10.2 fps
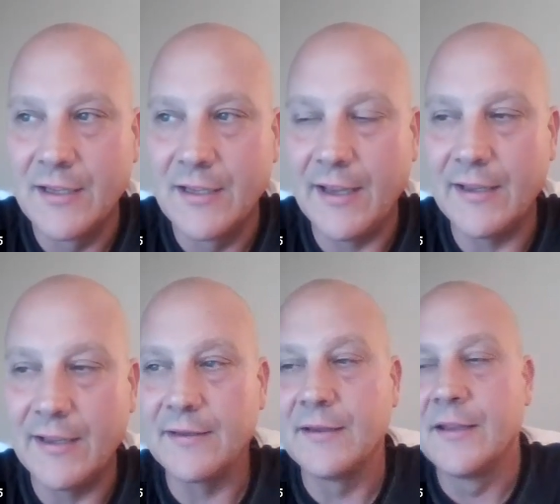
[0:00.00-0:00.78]

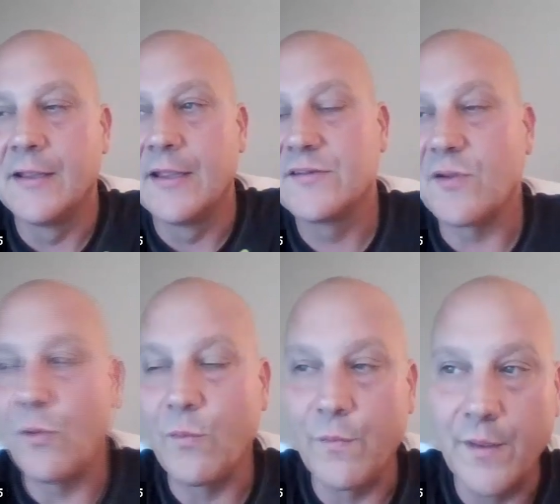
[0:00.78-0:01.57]
And
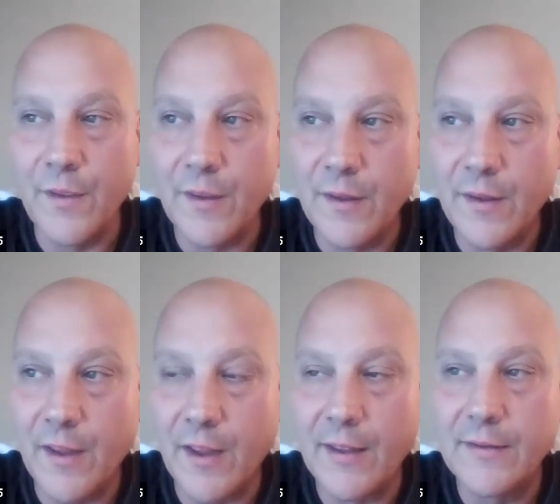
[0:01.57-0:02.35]
so
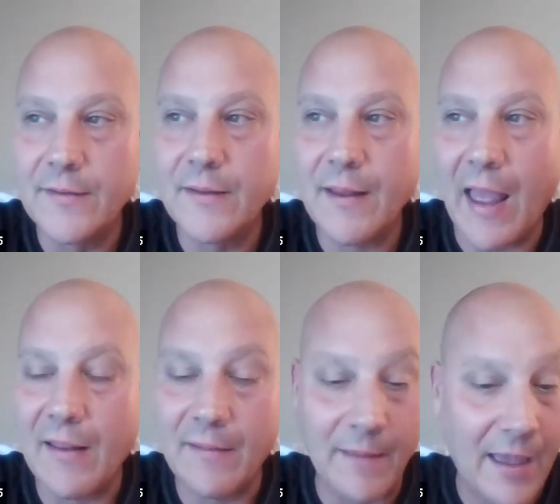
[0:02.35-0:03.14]

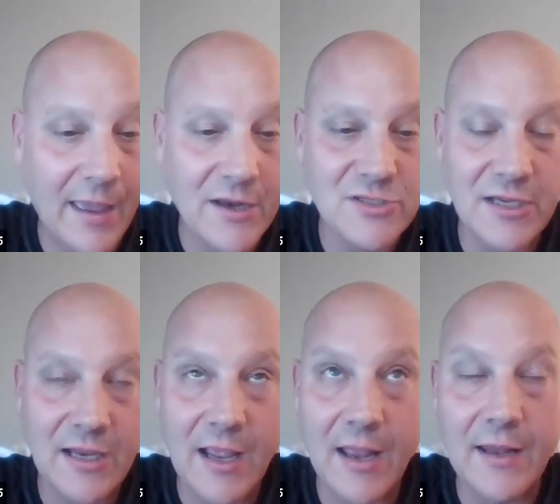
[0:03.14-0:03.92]
I, I actually
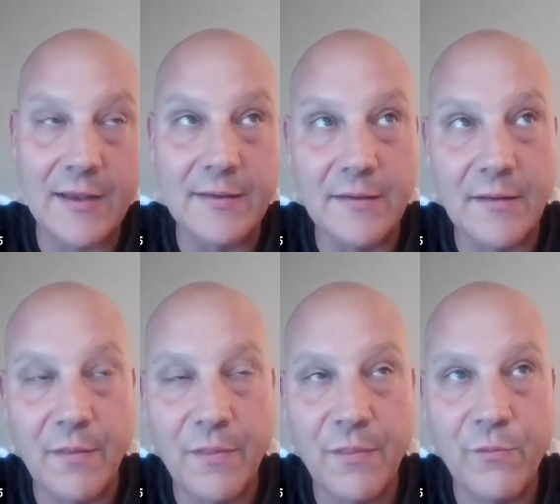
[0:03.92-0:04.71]
got
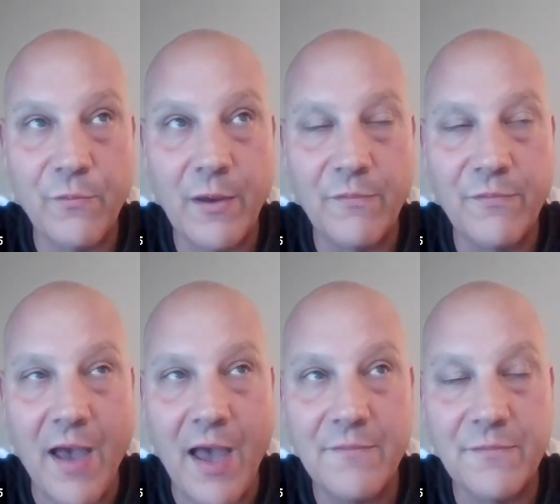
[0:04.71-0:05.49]
three,
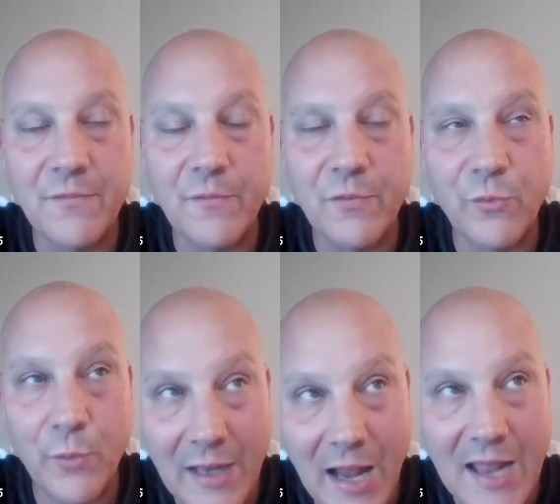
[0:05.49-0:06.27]
five,
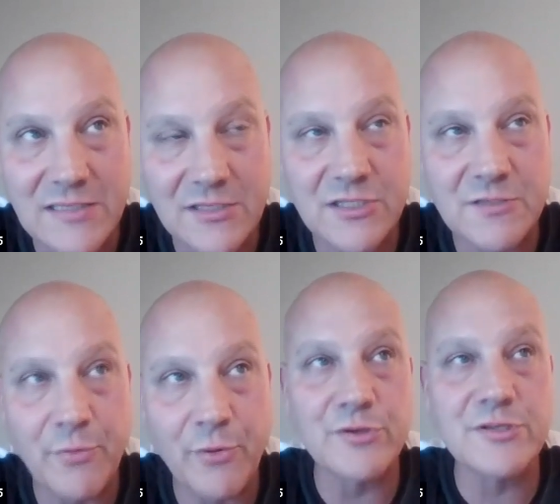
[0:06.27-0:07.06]
three lots I just
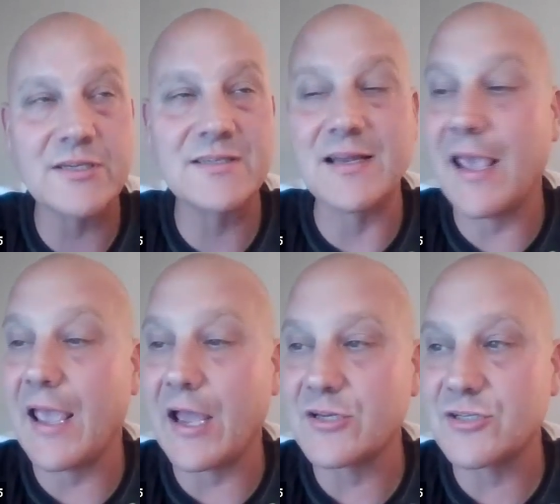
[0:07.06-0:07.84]
purchased today,
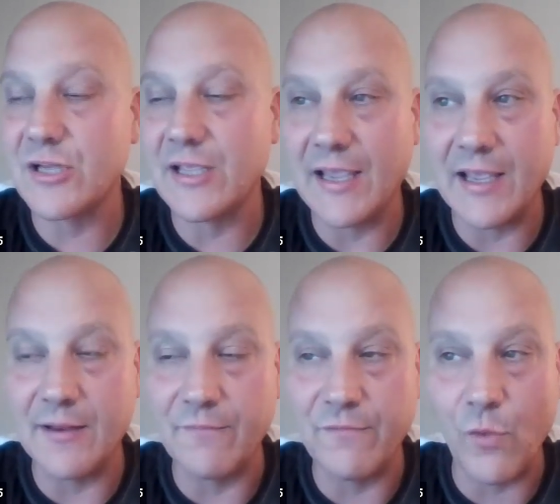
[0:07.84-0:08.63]
actually,
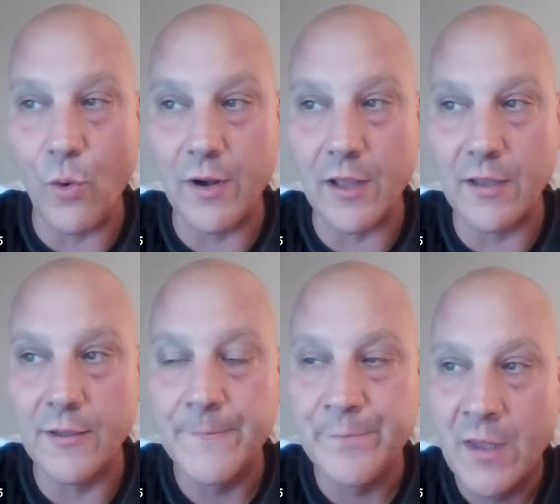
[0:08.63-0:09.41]
in Florida,
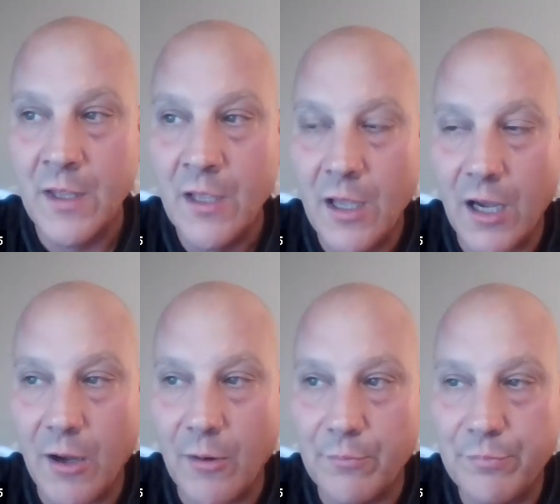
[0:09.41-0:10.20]

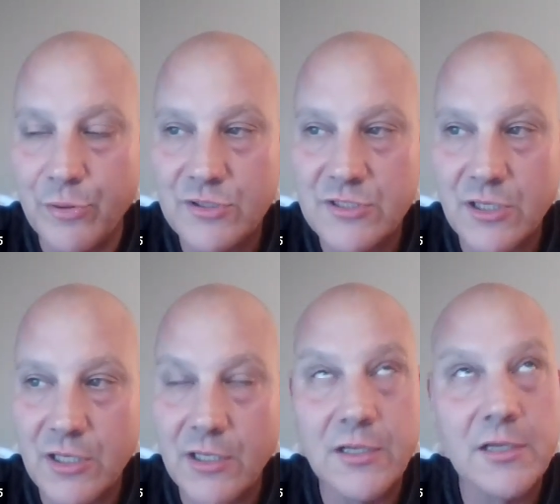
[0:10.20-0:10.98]
um,
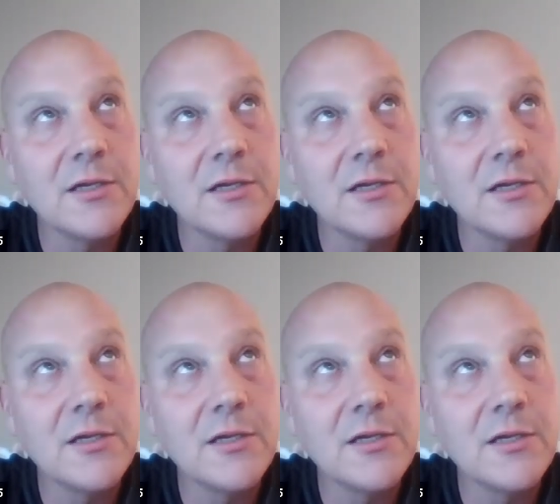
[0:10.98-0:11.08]
Punta